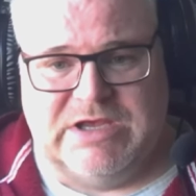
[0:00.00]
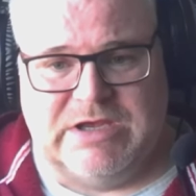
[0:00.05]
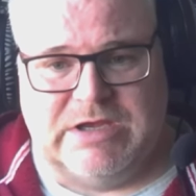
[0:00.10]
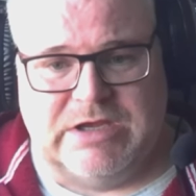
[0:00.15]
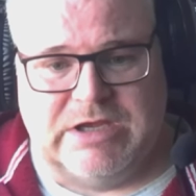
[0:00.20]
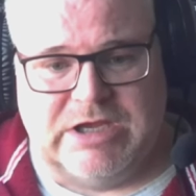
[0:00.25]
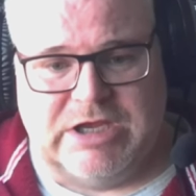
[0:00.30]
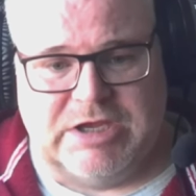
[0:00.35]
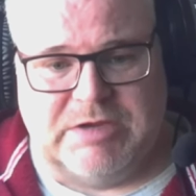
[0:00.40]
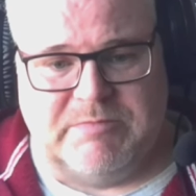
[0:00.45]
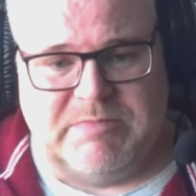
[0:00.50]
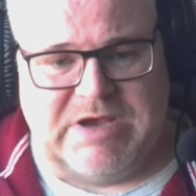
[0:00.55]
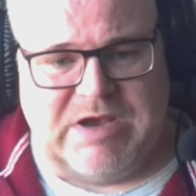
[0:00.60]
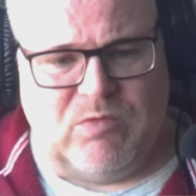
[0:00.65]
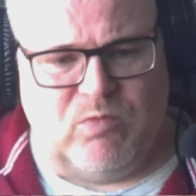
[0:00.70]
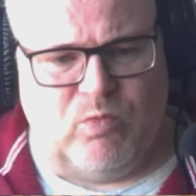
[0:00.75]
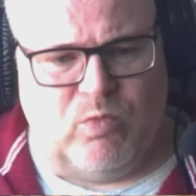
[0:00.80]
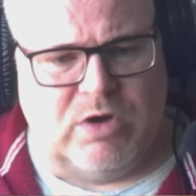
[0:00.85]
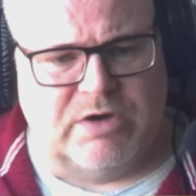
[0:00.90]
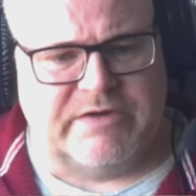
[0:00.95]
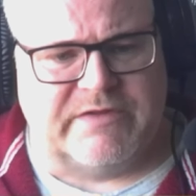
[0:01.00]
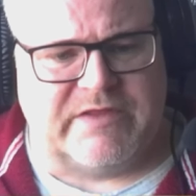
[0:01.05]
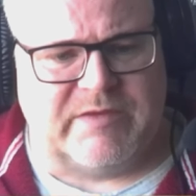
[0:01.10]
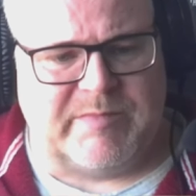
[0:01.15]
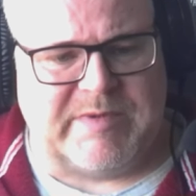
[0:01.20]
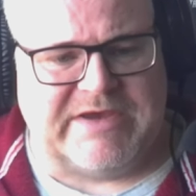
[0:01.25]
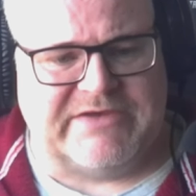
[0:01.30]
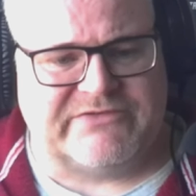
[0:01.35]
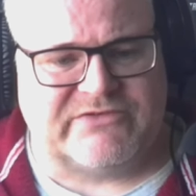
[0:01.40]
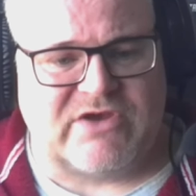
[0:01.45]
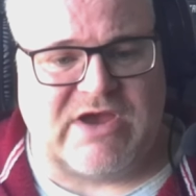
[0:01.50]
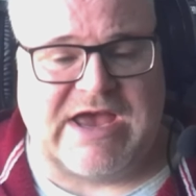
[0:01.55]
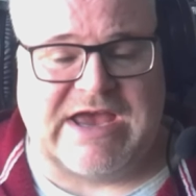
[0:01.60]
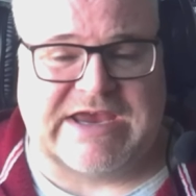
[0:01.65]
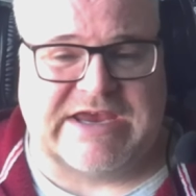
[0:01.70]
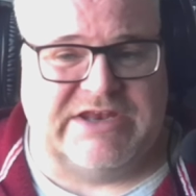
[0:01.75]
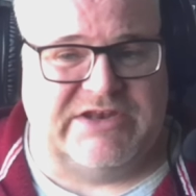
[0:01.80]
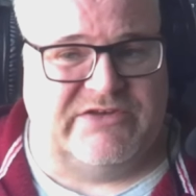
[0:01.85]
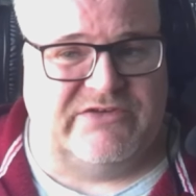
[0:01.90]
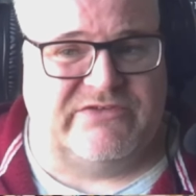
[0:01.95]
Um, and one of the best Scott
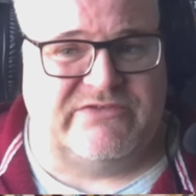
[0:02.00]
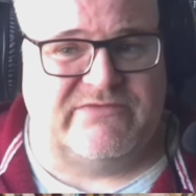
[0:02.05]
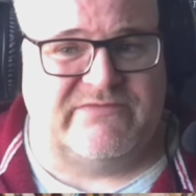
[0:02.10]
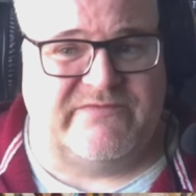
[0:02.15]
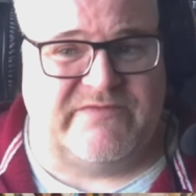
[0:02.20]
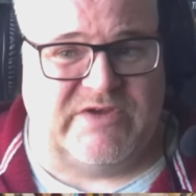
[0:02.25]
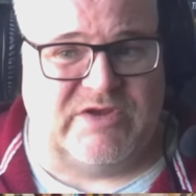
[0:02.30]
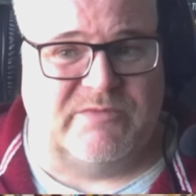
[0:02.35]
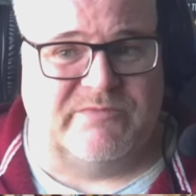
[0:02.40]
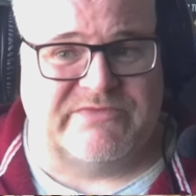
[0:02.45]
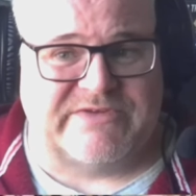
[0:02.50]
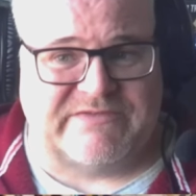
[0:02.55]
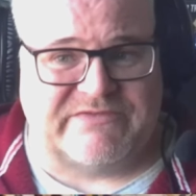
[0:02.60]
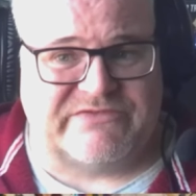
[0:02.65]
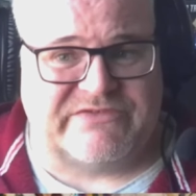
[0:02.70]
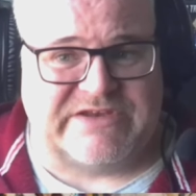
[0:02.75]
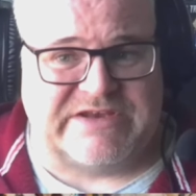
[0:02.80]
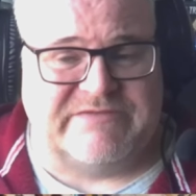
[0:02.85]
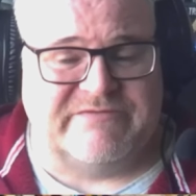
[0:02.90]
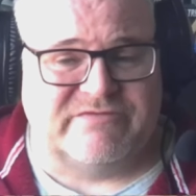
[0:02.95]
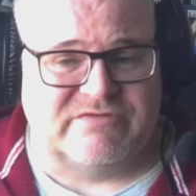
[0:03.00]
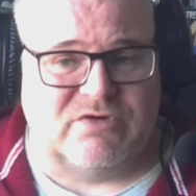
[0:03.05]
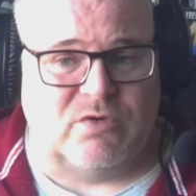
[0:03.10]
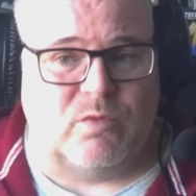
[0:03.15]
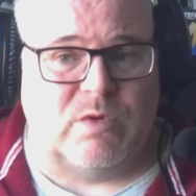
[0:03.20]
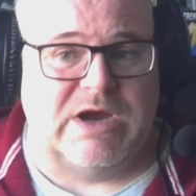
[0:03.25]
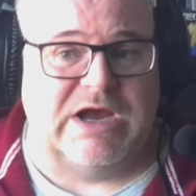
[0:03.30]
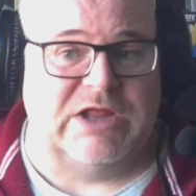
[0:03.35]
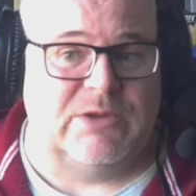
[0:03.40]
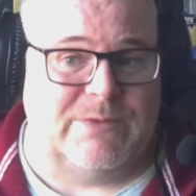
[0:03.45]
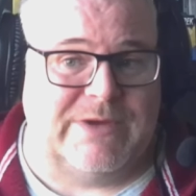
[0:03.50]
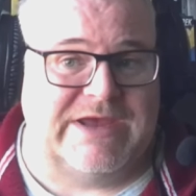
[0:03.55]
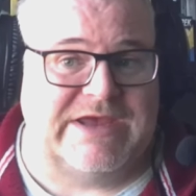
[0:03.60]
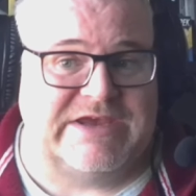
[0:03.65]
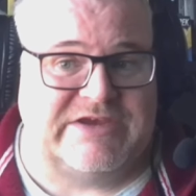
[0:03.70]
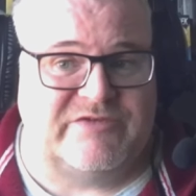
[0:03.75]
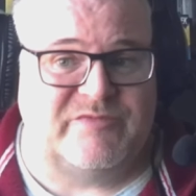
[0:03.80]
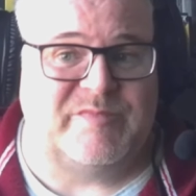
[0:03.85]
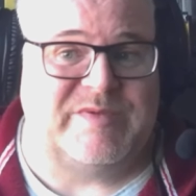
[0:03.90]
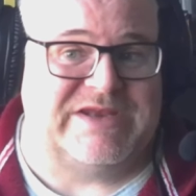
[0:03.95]
Adkins films I've seen for a while, where
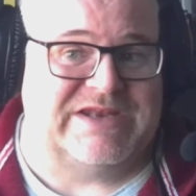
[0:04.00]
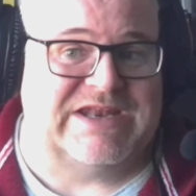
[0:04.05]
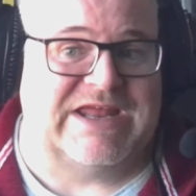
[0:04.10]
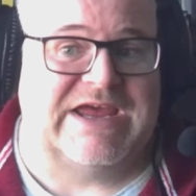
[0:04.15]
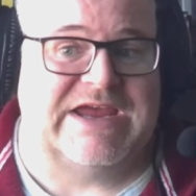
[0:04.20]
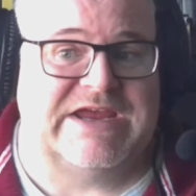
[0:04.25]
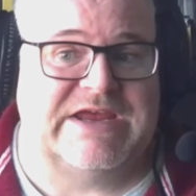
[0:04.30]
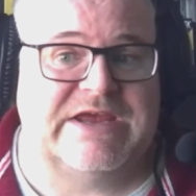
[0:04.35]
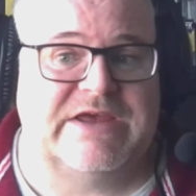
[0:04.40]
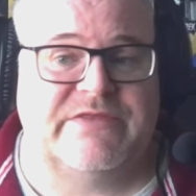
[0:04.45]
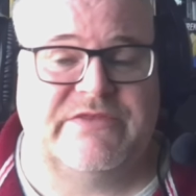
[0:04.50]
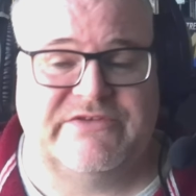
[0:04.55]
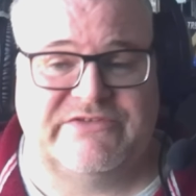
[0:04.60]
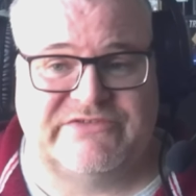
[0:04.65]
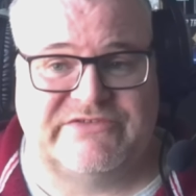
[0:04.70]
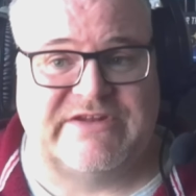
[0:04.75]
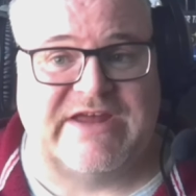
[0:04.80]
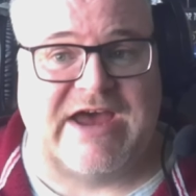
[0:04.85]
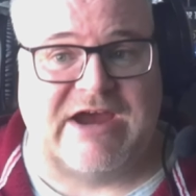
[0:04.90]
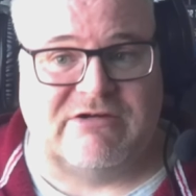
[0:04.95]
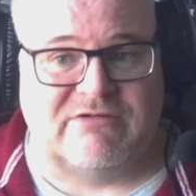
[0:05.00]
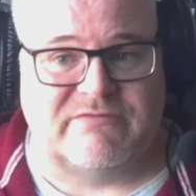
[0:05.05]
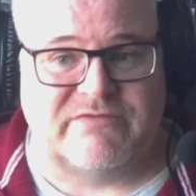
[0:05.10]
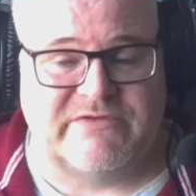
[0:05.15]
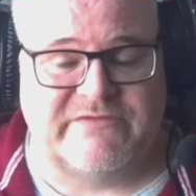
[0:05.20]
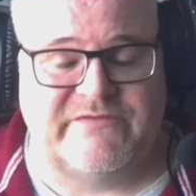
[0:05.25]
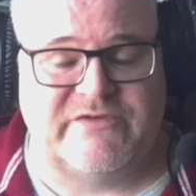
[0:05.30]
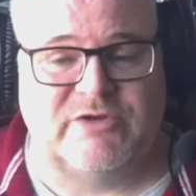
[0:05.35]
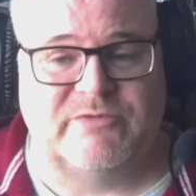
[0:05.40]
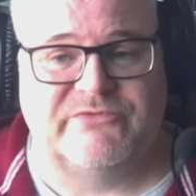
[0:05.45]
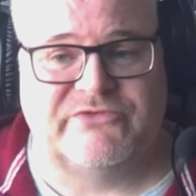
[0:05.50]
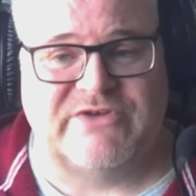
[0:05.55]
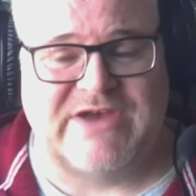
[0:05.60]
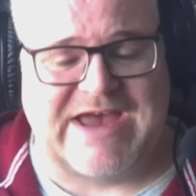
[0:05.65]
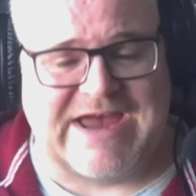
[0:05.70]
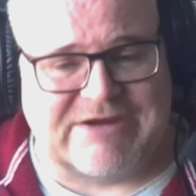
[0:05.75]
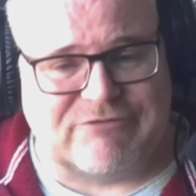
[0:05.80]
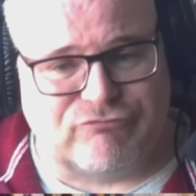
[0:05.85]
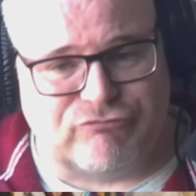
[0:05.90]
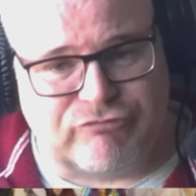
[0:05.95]
he's been like the star of the film. So
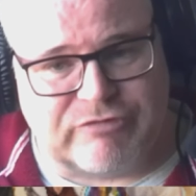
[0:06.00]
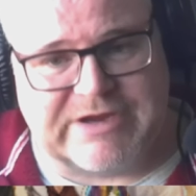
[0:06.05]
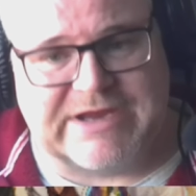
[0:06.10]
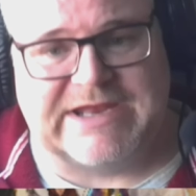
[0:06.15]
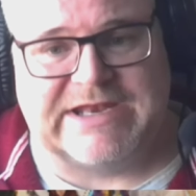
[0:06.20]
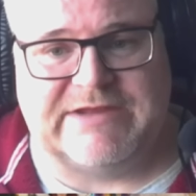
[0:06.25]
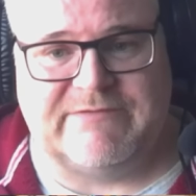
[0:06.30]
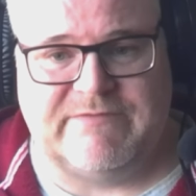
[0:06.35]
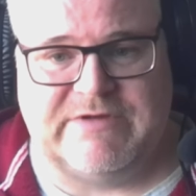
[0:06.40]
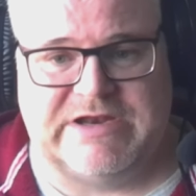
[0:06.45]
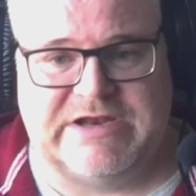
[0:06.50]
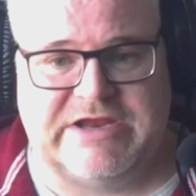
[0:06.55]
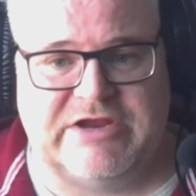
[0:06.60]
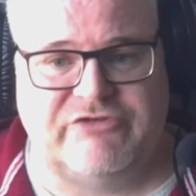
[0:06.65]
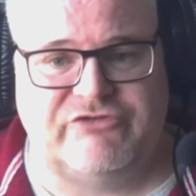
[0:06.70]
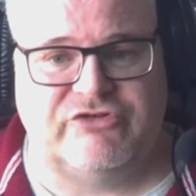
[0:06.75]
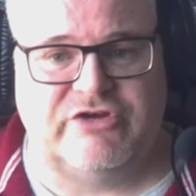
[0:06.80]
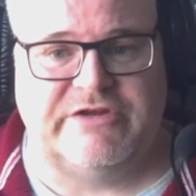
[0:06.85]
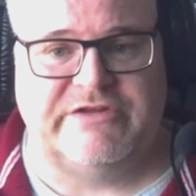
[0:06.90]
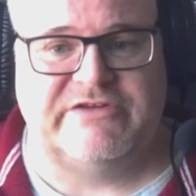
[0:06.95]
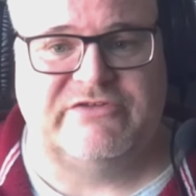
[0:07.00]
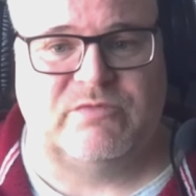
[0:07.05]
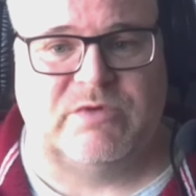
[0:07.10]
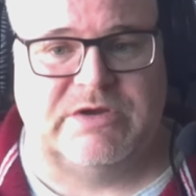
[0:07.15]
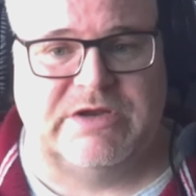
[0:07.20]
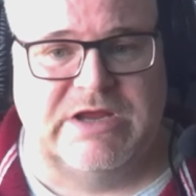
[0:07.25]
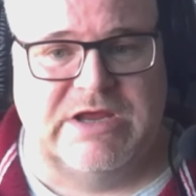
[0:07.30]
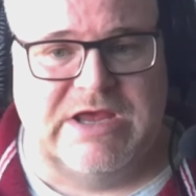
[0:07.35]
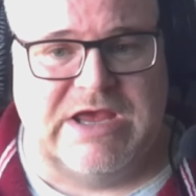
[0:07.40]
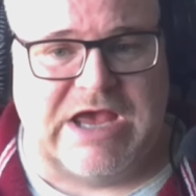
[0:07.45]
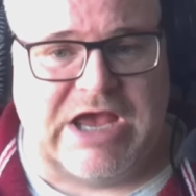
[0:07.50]
I really, really enjoyed this one.